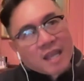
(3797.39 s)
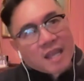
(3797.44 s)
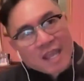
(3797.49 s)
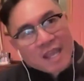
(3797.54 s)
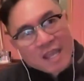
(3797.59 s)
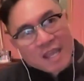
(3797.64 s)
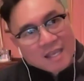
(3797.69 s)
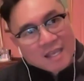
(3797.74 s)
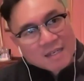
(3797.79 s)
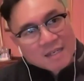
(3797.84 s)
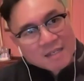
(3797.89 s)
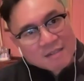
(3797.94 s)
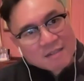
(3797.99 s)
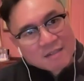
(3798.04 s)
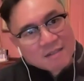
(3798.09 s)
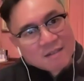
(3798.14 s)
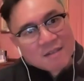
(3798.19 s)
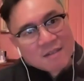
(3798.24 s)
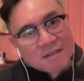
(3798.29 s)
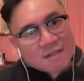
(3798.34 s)
And
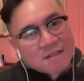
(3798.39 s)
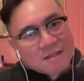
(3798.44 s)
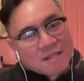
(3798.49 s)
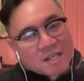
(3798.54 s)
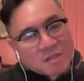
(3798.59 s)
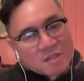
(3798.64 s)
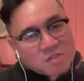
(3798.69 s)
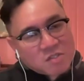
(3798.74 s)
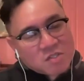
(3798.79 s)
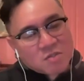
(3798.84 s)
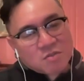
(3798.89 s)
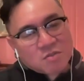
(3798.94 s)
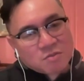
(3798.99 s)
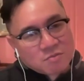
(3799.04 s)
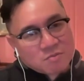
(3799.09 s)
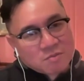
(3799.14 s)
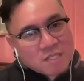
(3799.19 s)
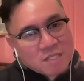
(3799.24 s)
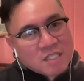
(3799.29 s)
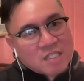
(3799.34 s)
that you
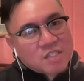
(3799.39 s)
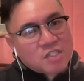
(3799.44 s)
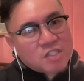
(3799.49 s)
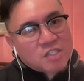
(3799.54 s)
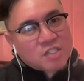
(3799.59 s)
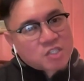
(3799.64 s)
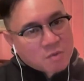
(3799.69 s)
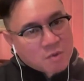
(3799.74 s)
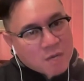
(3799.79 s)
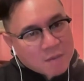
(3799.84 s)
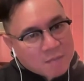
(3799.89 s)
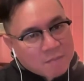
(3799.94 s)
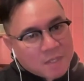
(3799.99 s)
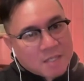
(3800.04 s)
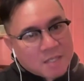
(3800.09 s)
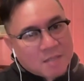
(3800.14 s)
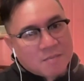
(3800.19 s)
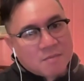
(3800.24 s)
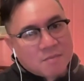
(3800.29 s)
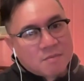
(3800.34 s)
still need to show up
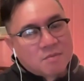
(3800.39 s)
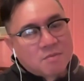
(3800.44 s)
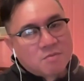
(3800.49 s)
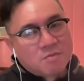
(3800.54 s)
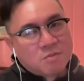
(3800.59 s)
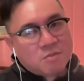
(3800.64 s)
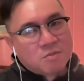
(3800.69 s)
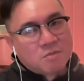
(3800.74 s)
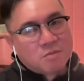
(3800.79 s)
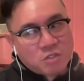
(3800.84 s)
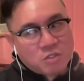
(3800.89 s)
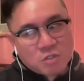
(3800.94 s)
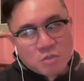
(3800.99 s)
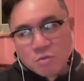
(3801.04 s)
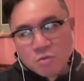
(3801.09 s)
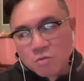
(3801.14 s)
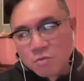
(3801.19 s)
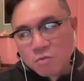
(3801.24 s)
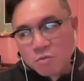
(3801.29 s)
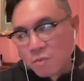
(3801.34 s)
and
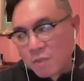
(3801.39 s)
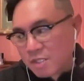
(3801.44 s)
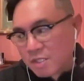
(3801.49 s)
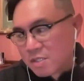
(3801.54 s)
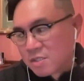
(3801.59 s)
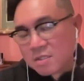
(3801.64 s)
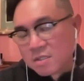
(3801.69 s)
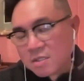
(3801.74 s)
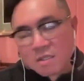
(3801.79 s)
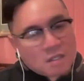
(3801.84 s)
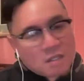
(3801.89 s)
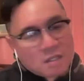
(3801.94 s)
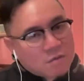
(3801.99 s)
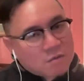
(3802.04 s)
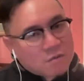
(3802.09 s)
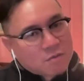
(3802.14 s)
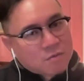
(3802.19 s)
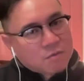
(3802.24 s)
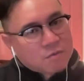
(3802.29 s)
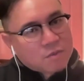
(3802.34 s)
do what, you
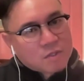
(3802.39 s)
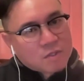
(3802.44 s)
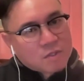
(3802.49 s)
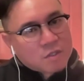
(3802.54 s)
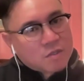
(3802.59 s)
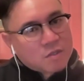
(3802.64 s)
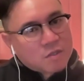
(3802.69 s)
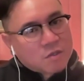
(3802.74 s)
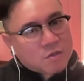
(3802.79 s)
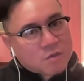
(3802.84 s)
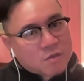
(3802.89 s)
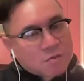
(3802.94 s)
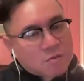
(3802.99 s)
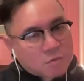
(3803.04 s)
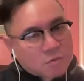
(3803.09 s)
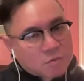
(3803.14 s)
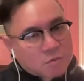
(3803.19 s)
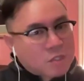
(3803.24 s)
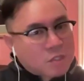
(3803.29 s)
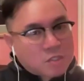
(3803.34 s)
know, your
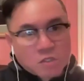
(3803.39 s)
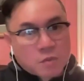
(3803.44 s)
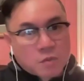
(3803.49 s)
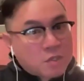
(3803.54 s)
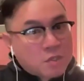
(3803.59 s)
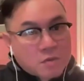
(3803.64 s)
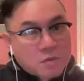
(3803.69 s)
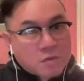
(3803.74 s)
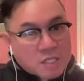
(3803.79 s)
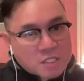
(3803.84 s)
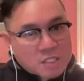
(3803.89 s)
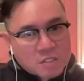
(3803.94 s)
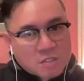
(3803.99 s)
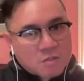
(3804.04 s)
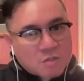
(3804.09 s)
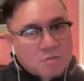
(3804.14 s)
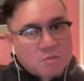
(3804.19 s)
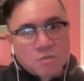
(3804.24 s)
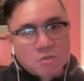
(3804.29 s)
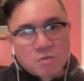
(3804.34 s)
what do what you need to
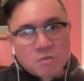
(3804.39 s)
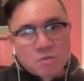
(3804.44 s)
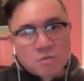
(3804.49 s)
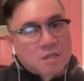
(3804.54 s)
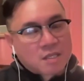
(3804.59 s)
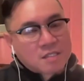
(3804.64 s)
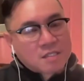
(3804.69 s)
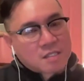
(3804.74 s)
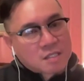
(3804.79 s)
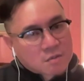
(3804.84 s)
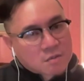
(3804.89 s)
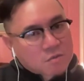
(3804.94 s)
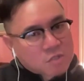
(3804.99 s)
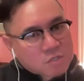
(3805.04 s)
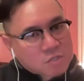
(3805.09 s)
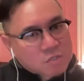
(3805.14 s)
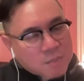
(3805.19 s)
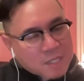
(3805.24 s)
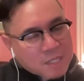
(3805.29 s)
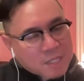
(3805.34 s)
do, do the things that you're
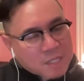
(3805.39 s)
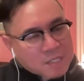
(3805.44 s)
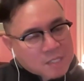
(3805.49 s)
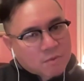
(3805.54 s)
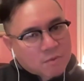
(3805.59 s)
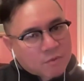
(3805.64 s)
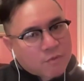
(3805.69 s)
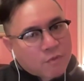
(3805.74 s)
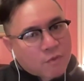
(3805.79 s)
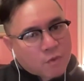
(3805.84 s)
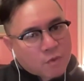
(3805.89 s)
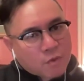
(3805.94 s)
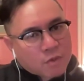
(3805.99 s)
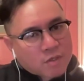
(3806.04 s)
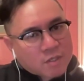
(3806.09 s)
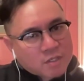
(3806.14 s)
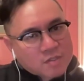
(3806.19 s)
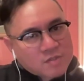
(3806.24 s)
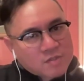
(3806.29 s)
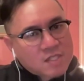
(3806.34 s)
responsible
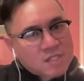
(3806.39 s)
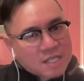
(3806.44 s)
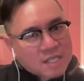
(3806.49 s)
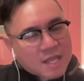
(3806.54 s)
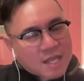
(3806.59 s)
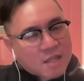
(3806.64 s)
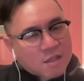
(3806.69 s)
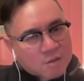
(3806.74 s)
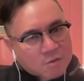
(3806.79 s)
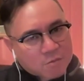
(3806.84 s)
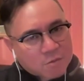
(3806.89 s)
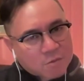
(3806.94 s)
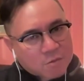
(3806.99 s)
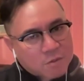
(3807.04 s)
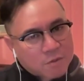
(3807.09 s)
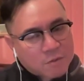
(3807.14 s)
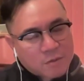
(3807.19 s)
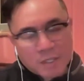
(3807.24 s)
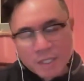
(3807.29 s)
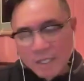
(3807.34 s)
for, and see that
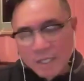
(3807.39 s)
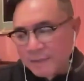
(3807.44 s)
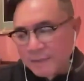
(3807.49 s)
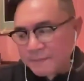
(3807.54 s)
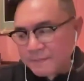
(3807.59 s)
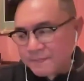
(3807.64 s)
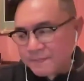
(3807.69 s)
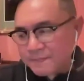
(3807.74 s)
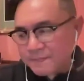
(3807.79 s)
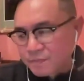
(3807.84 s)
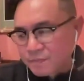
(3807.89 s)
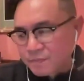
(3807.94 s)
through, um,